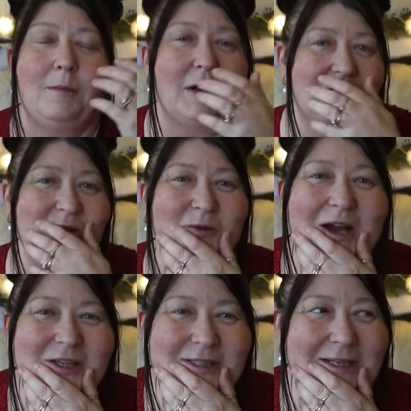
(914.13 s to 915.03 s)
My son
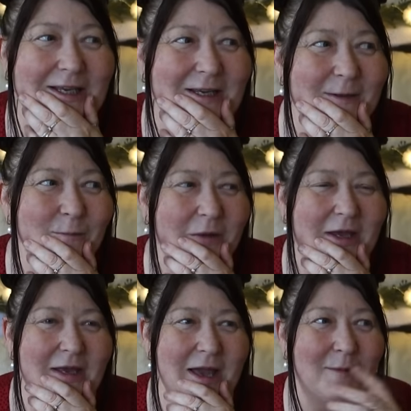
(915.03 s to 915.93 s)
actually,
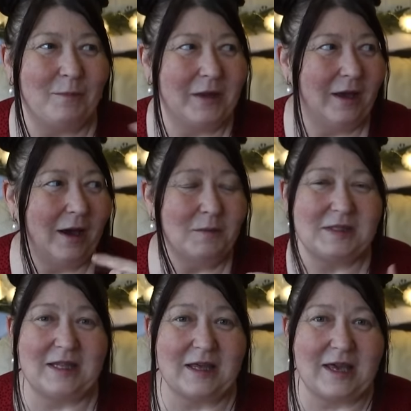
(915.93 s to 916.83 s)
he I
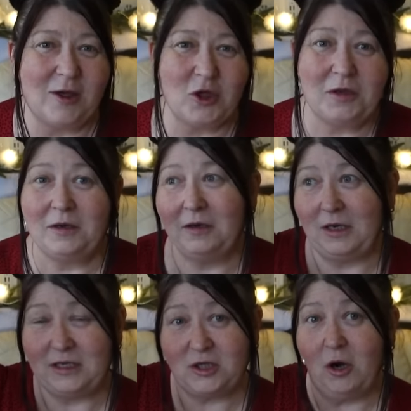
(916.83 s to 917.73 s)
was in the kitchen and
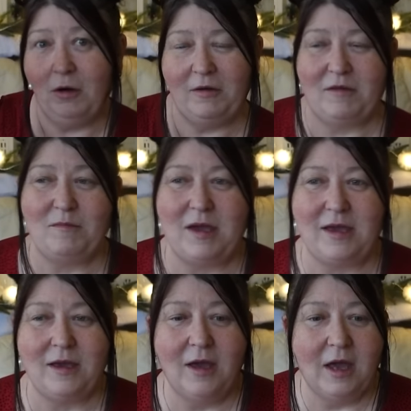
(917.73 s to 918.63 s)
he's taller than
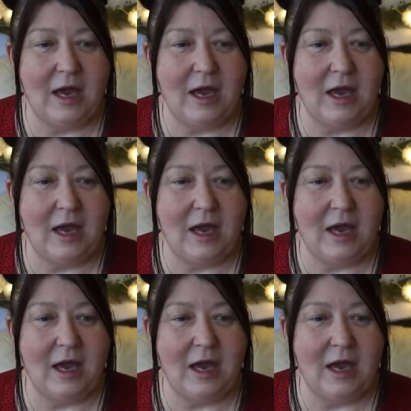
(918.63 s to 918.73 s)
me,